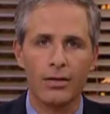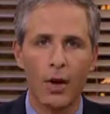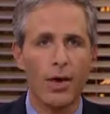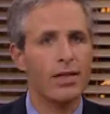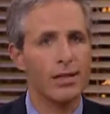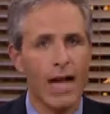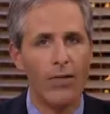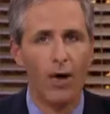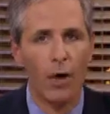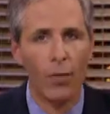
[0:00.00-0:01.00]
Going to the
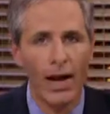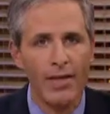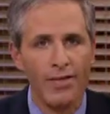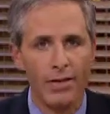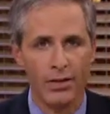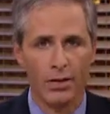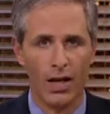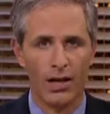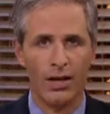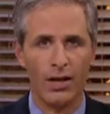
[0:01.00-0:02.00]
South already feels
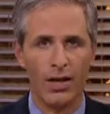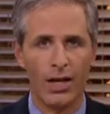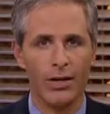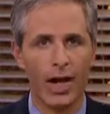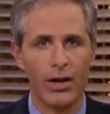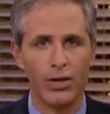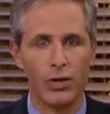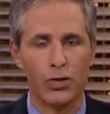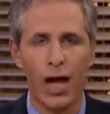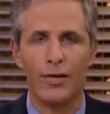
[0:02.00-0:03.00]
like
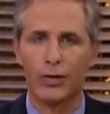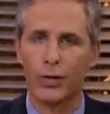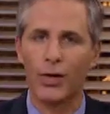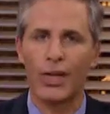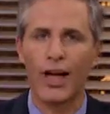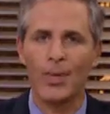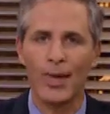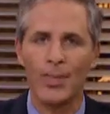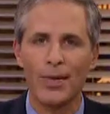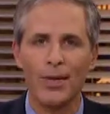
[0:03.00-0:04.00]
international travel to a lot of
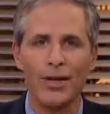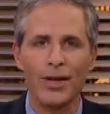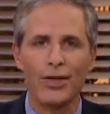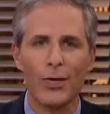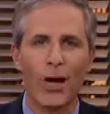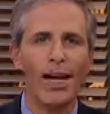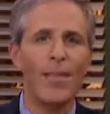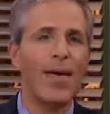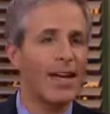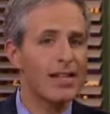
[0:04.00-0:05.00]
people. So why not
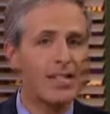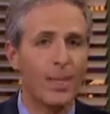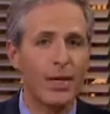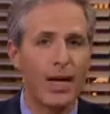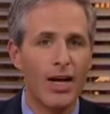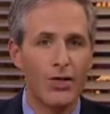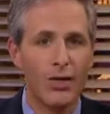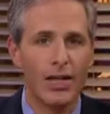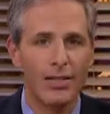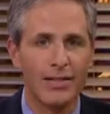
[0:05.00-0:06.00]
make it a separate
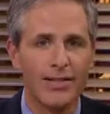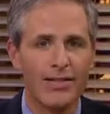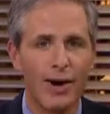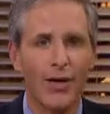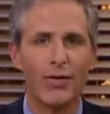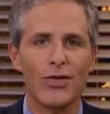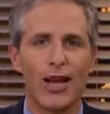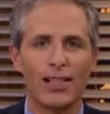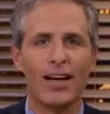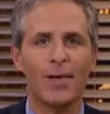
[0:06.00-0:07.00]
country? Author
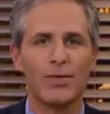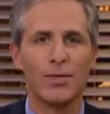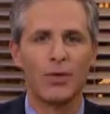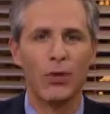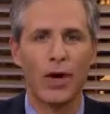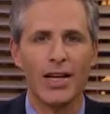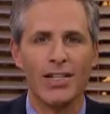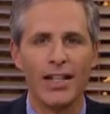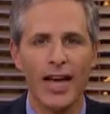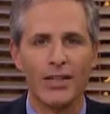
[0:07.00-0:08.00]
Chuck Thompson will join
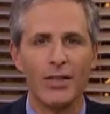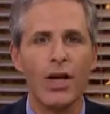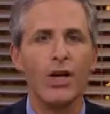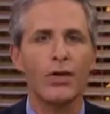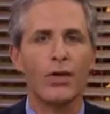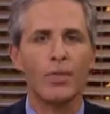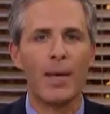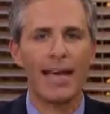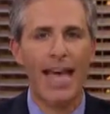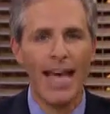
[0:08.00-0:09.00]
us next to
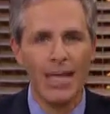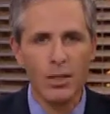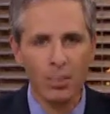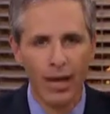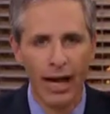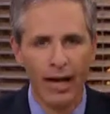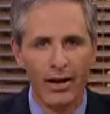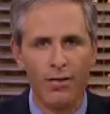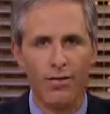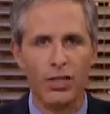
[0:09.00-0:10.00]
explain his plan
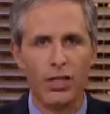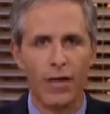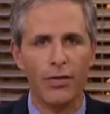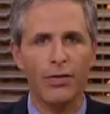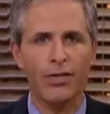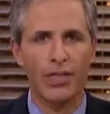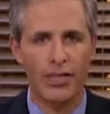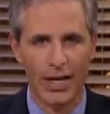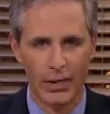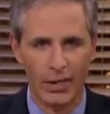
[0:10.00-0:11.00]
for Southern
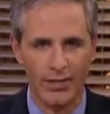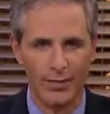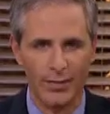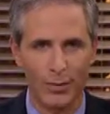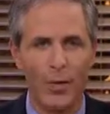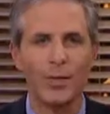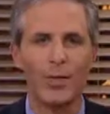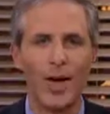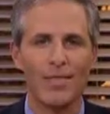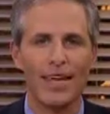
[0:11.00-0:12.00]
secession. We'll be
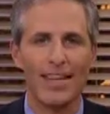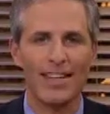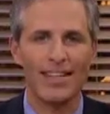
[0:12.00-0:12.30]
right back.